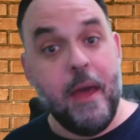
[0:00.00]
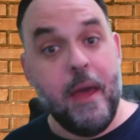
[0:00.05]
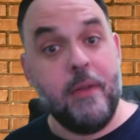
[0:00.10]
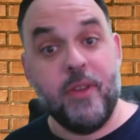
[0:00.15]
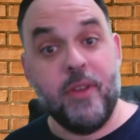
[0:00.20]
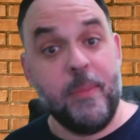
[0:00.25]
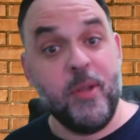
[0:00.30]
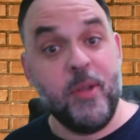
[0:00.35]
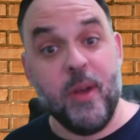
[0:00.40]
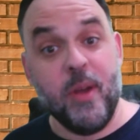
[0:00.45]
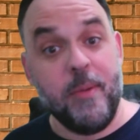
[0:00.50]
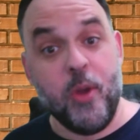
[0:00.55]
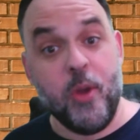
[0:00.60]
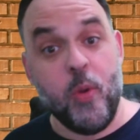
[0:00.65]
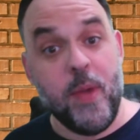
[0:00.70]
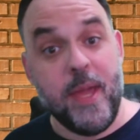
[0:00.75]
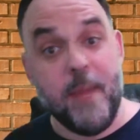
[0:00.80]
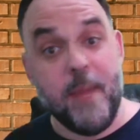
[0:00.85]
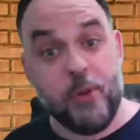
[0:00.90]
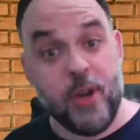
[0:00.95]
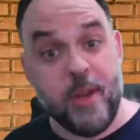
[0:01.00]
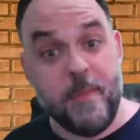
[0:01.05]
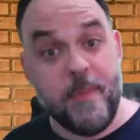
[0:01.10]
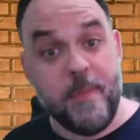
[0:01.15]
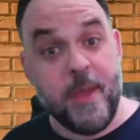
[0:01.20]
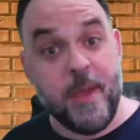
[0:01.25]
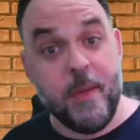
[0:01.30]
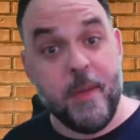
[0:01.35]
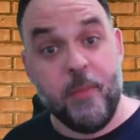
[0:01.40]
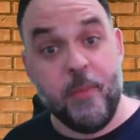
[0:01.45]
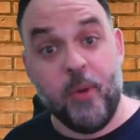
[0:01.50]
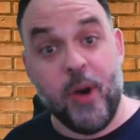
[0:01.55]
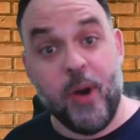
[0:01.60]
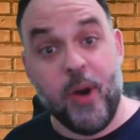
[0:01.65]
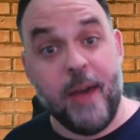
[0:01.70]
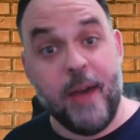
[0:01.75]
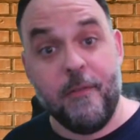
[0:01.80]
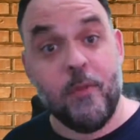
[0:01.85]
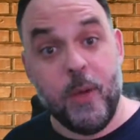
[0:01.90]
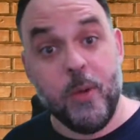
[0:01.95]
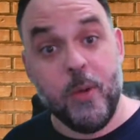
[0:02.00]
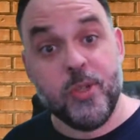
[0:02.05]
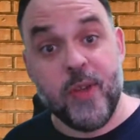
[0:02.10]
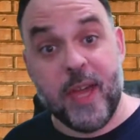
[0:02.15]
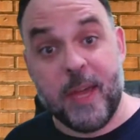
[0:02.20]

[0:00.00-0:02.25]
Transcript: WWE premium live event reviews